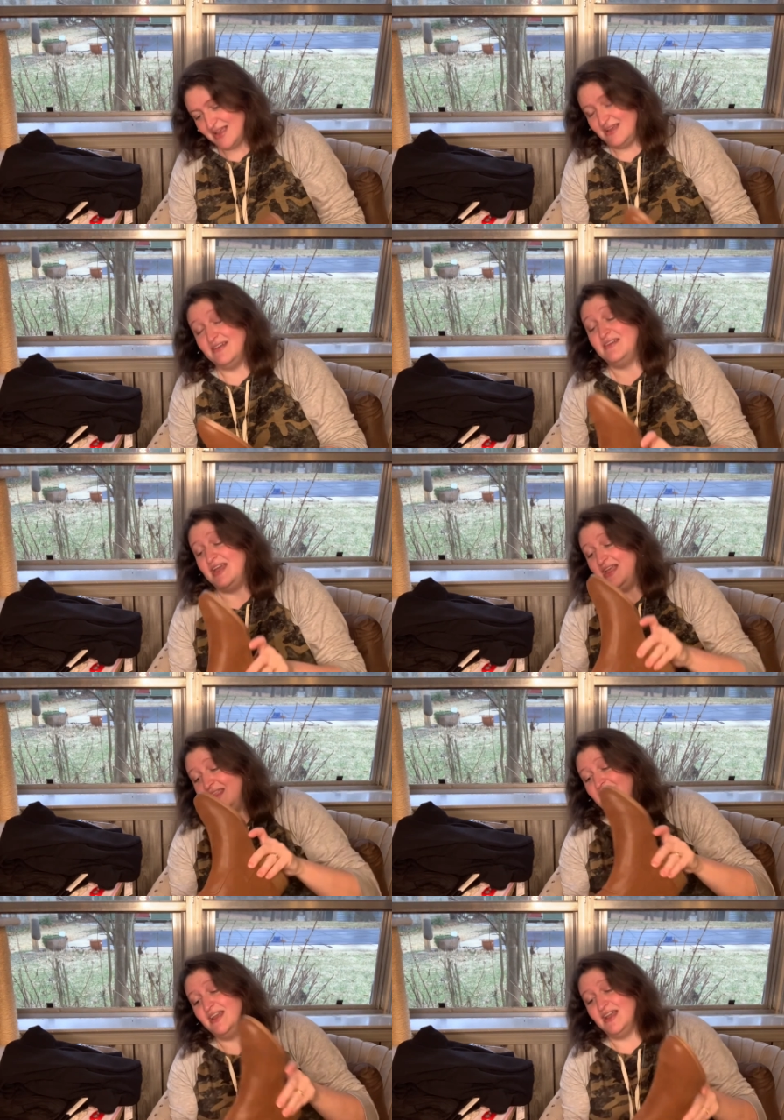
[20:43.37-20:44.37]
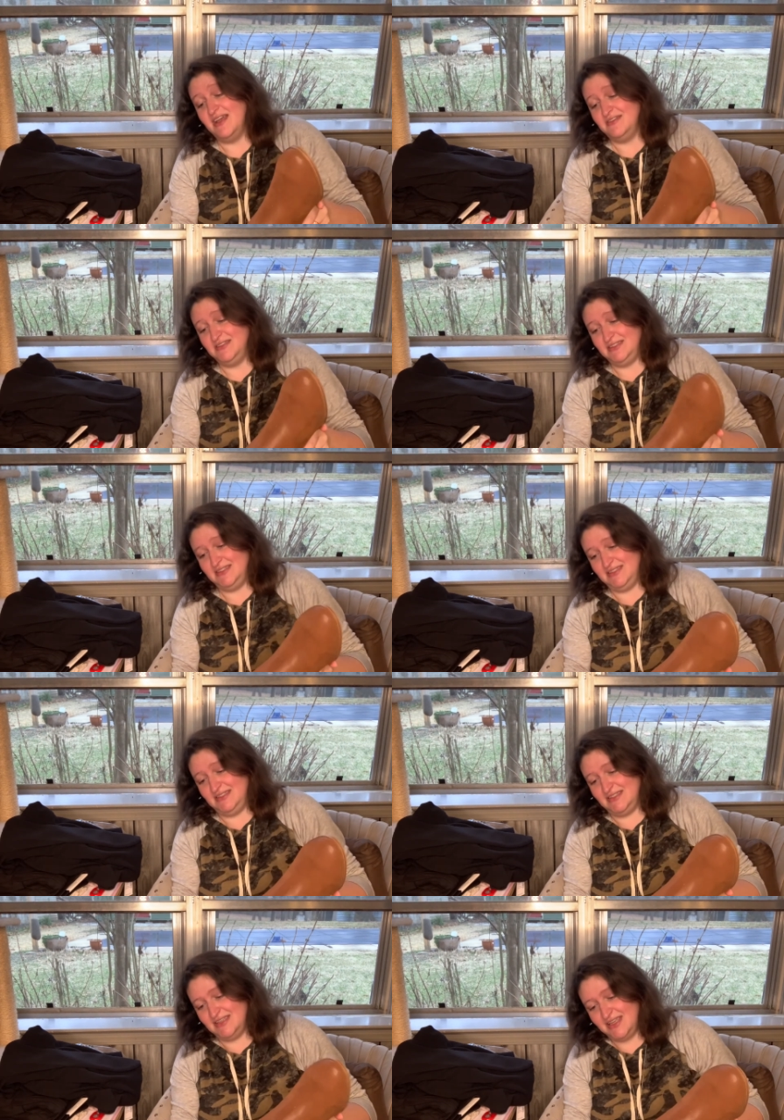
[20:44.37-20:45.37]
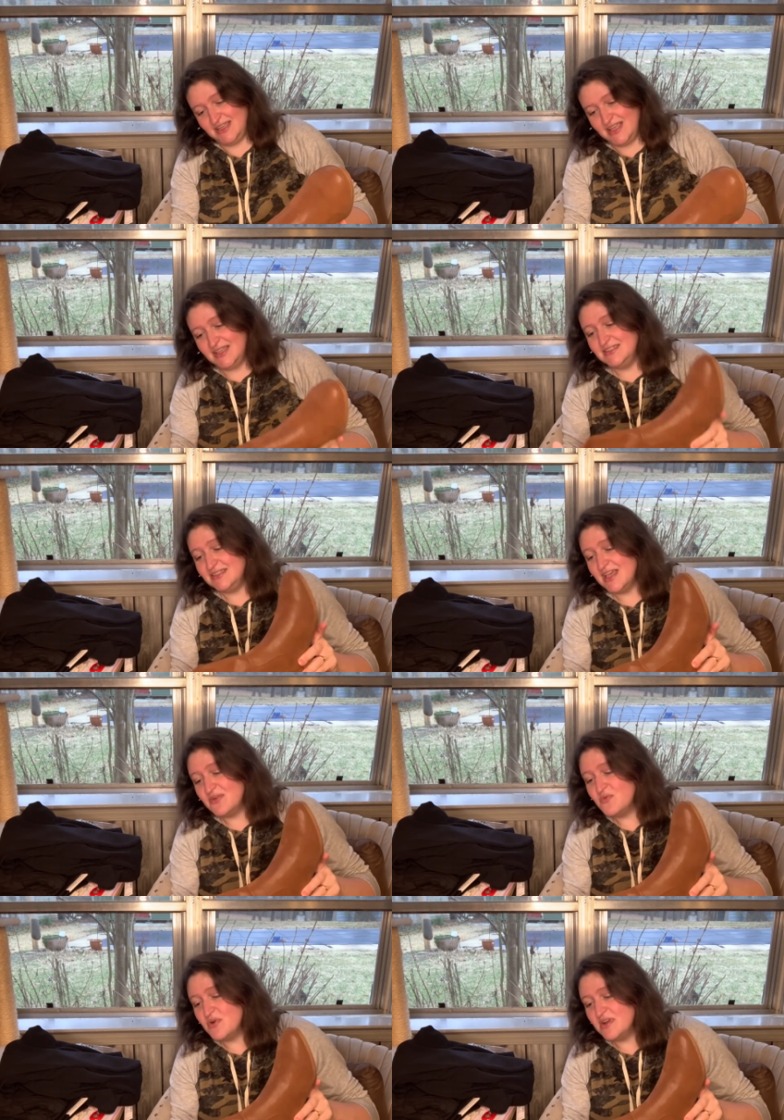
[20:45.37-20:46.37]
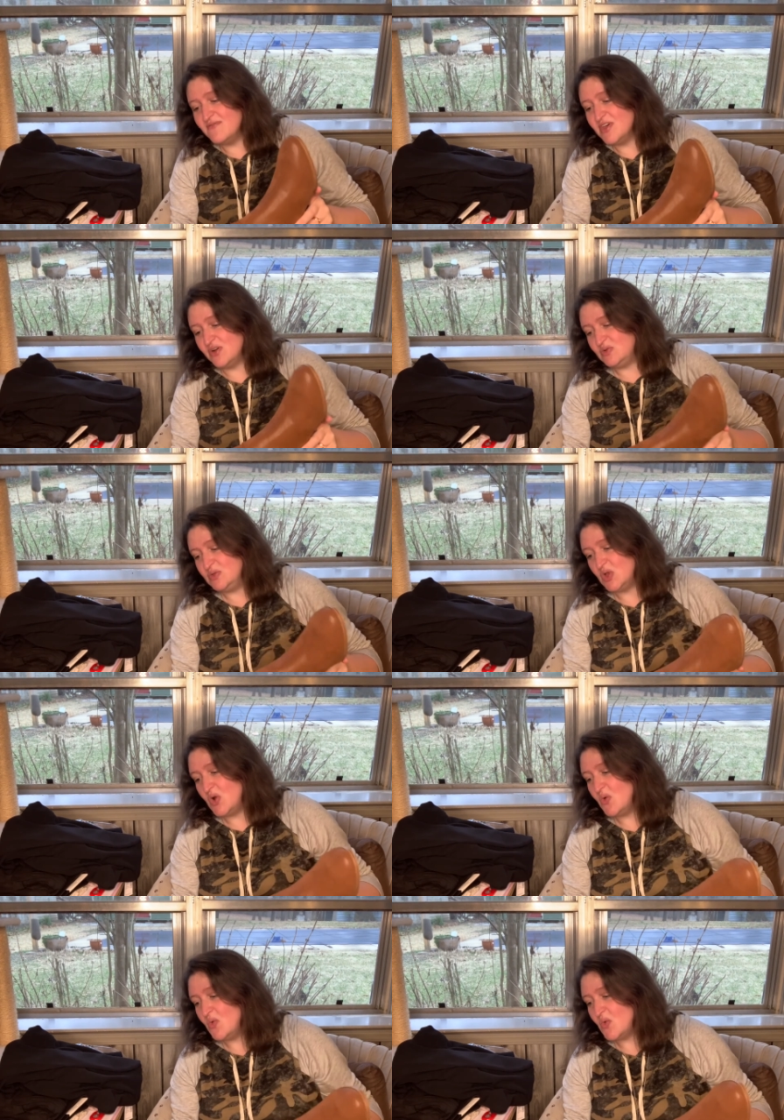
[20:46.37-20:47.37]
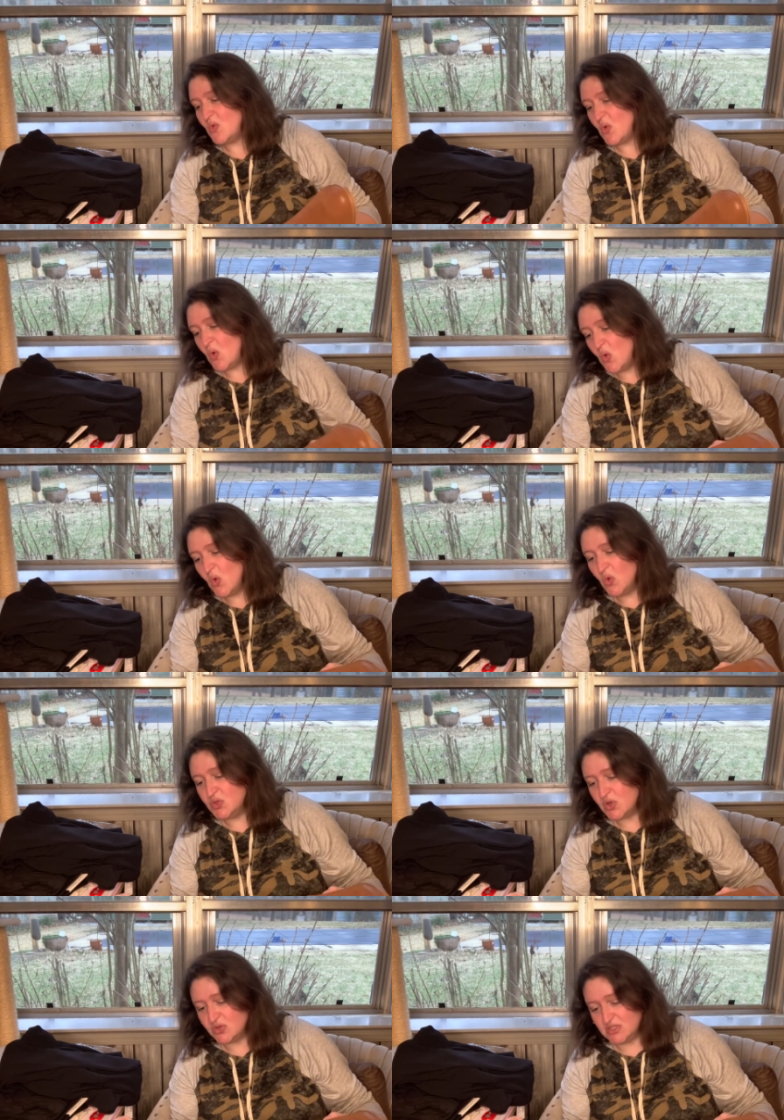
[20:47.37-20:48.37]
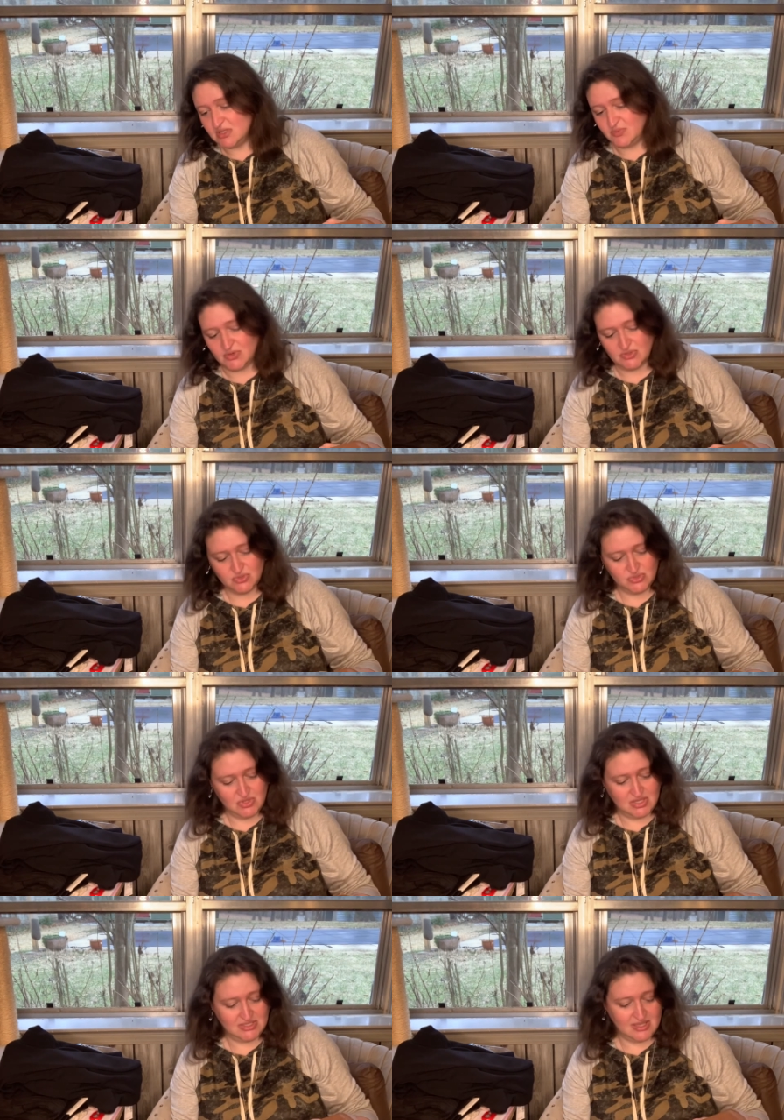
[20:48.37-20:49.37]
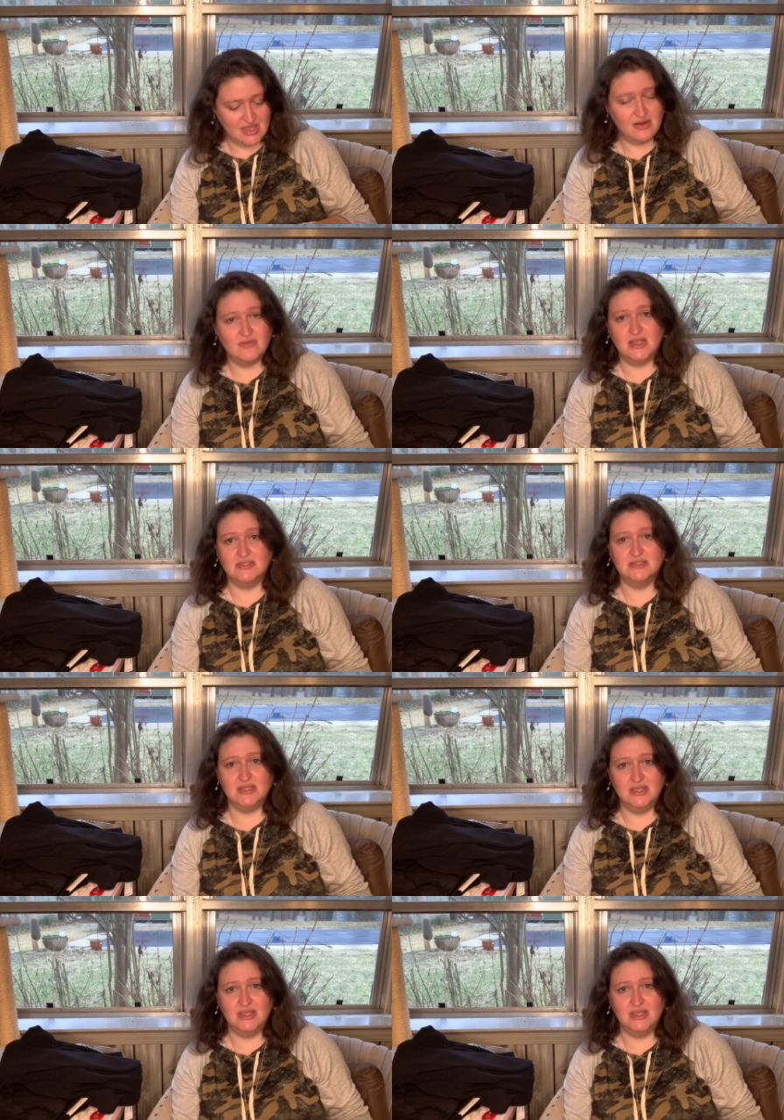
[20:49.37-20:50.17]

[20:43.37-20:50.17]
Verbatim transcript: Okay, there it goes. It's like one of those old, old zippers that's kind of rusty.